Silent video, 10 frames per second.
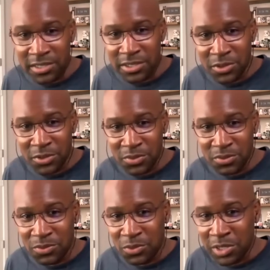So
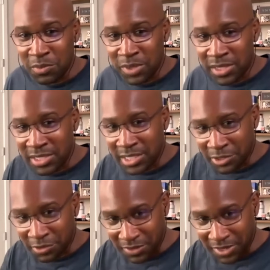what do you mean the
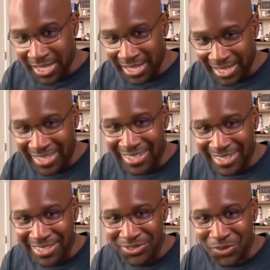tariff thing
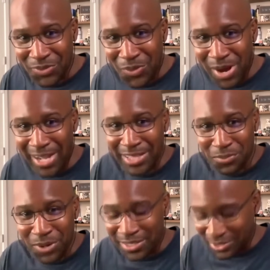is why the
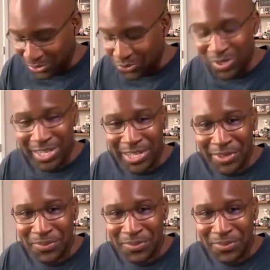prices went up?